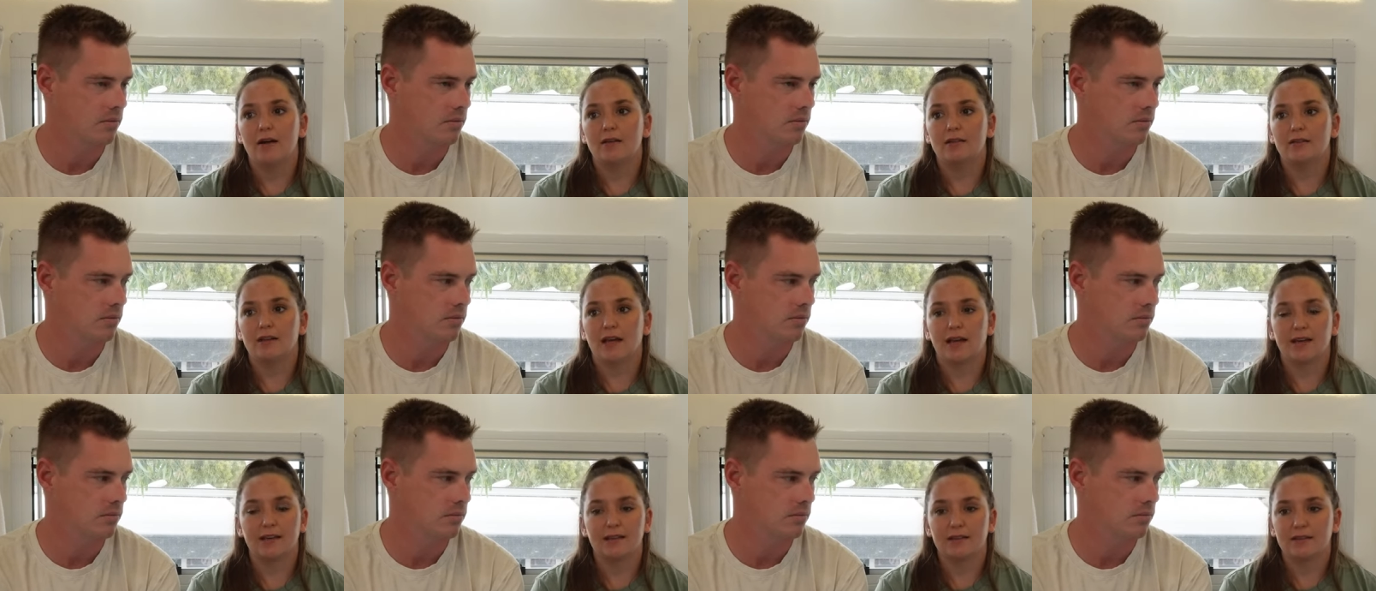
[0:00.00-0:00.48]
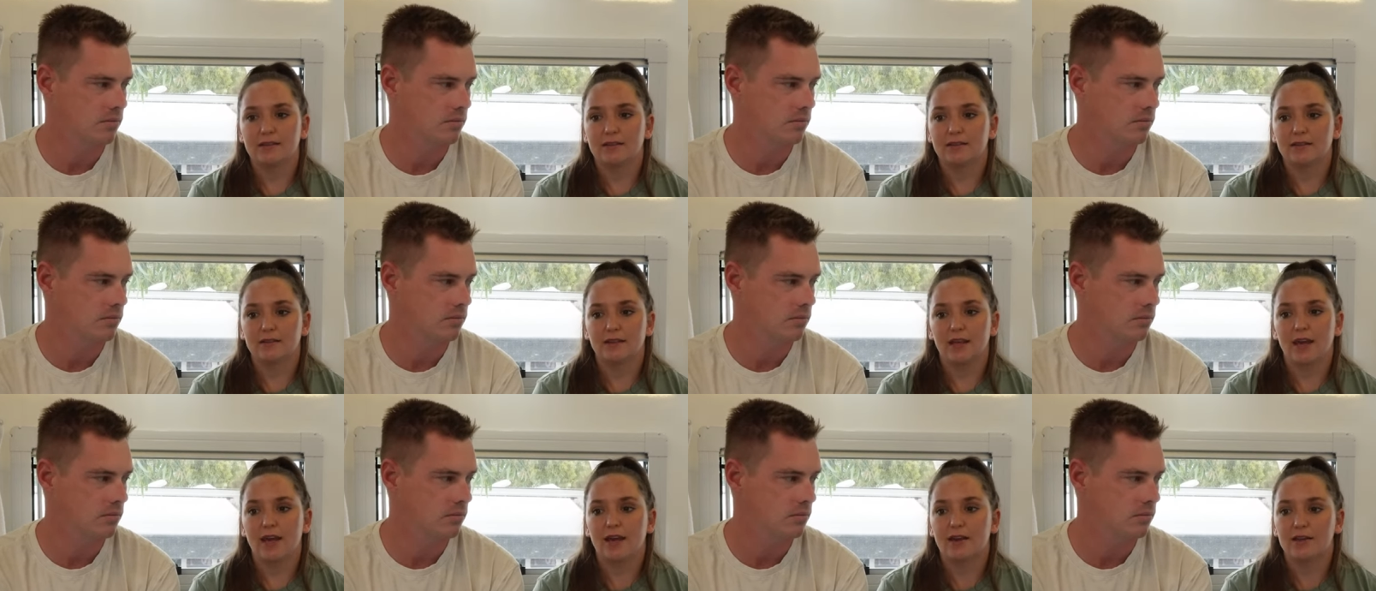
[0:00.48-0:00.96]
Speaker 1: like
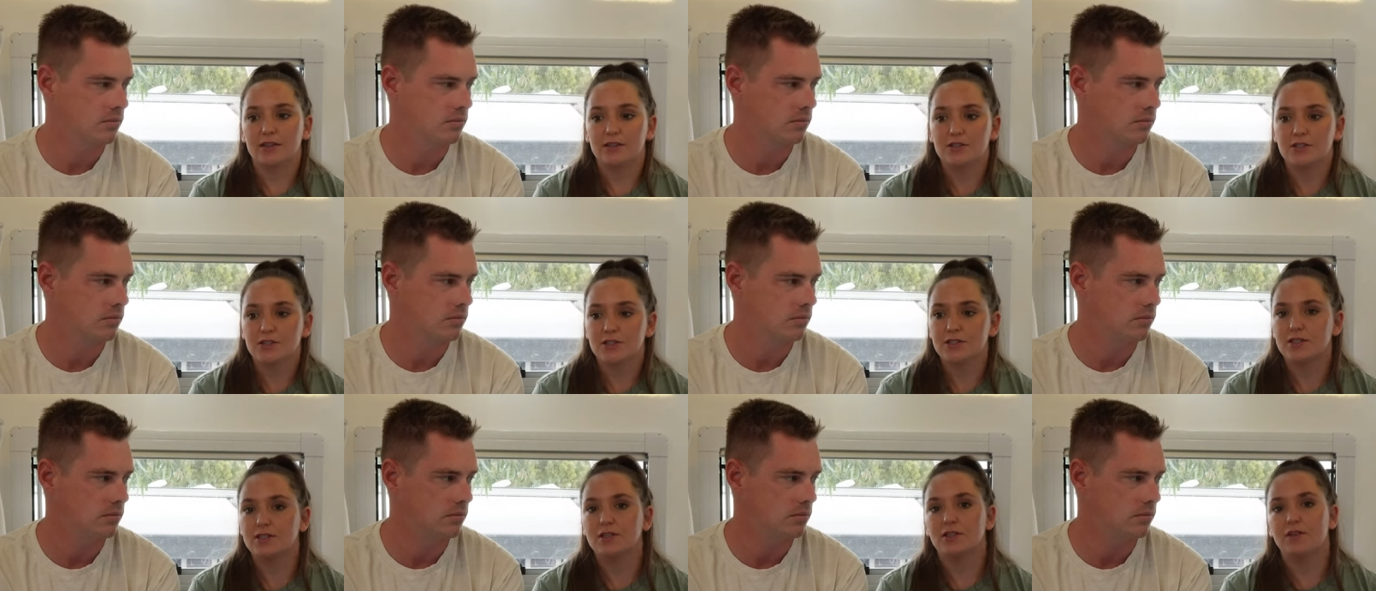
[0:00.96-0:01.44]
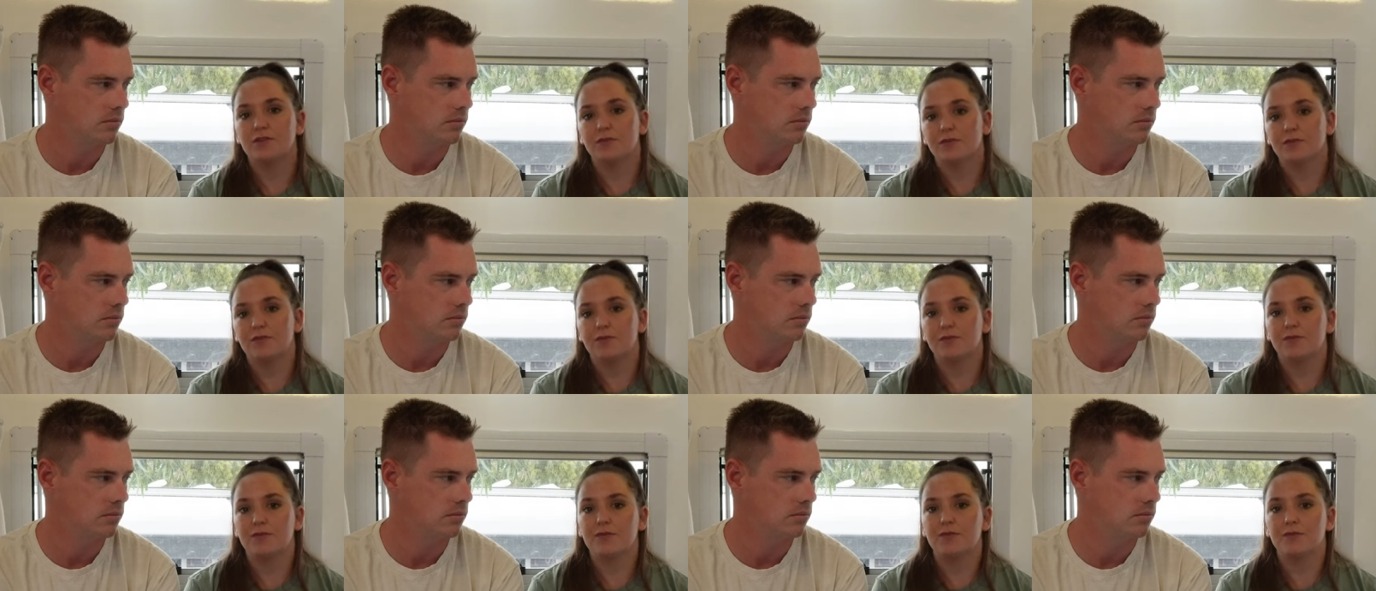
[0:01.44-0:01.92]
yeah, you just you
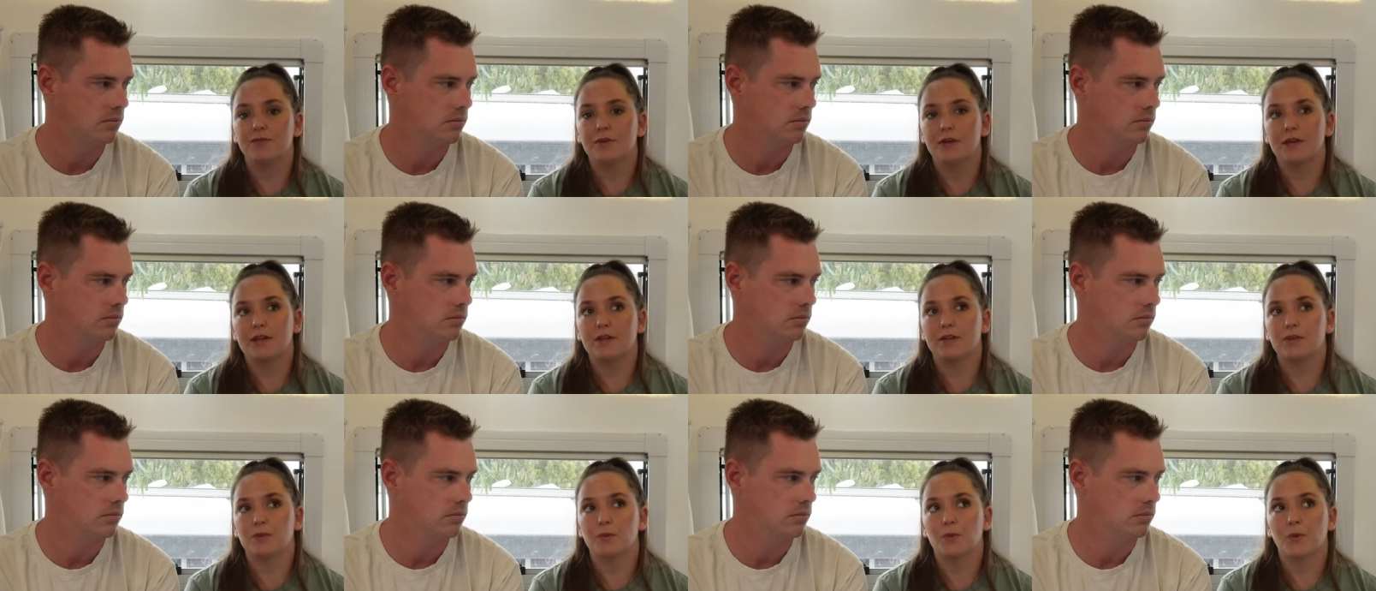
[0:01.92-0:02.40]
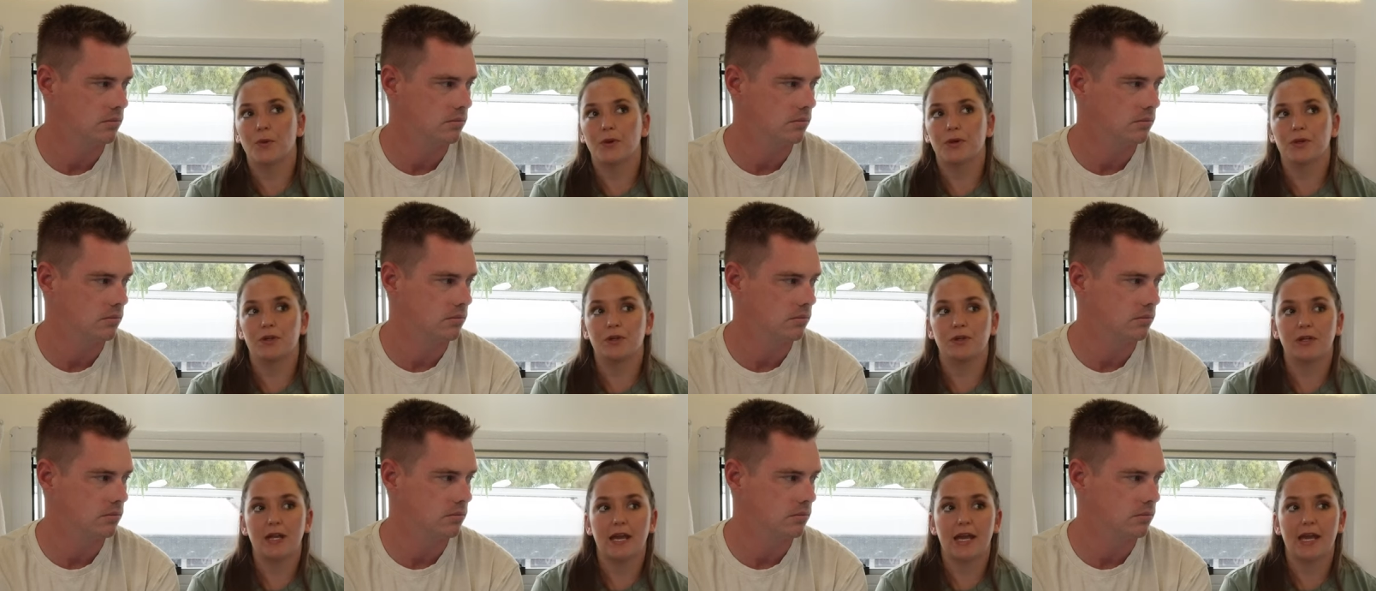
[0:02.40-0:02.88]
feel what
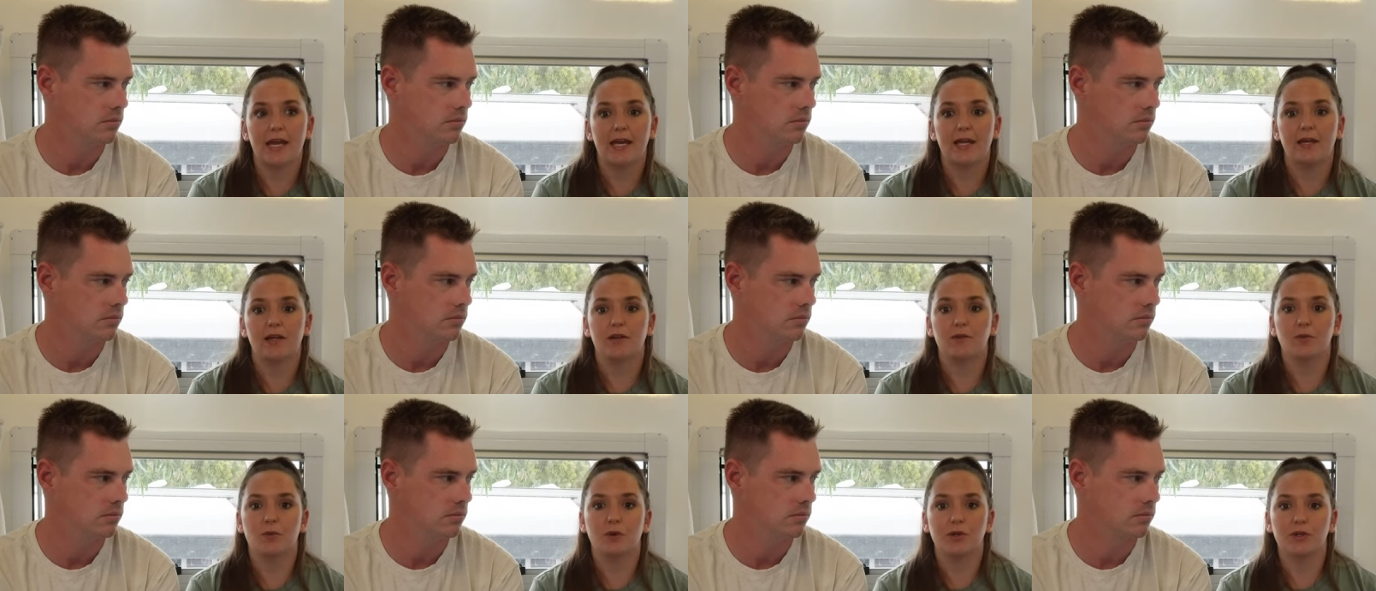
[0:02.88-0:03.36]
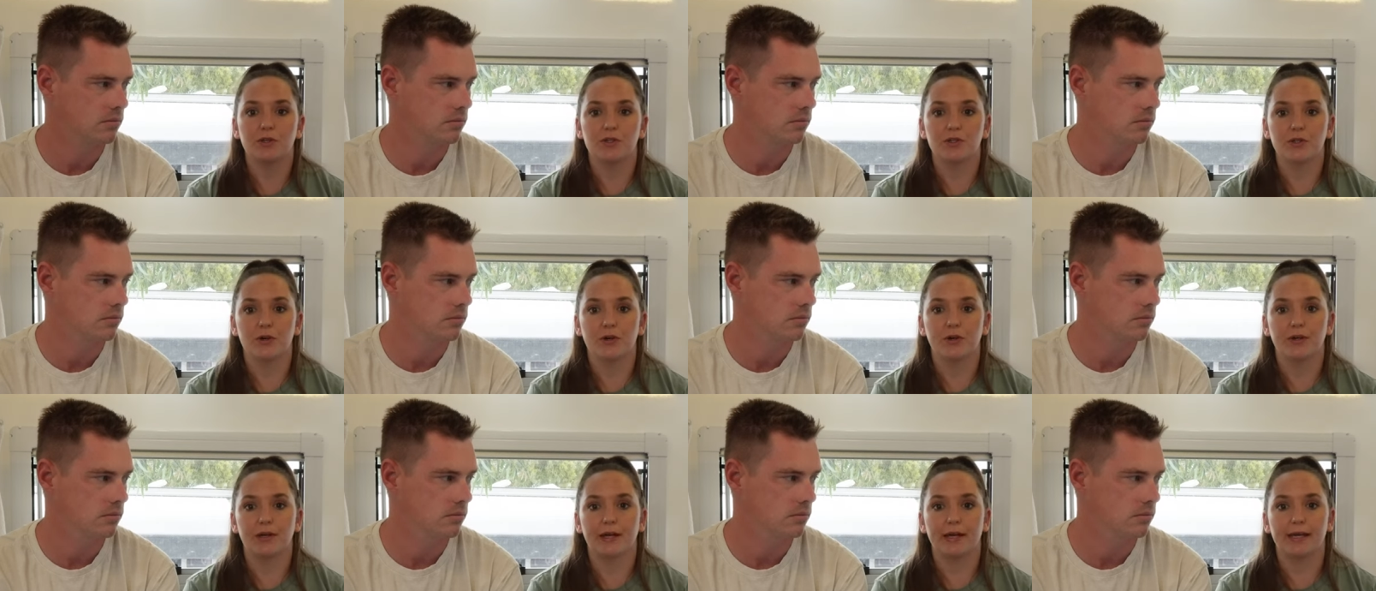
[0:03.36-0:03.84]
you need and what you
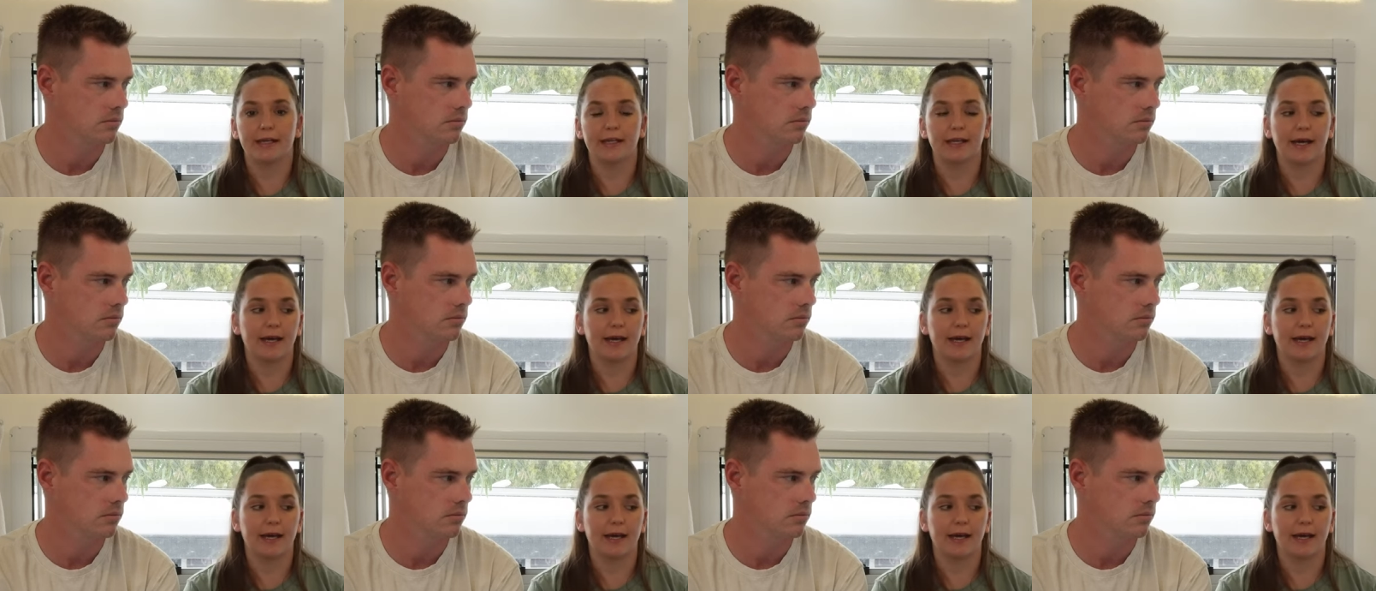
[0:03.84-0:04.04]
don't need.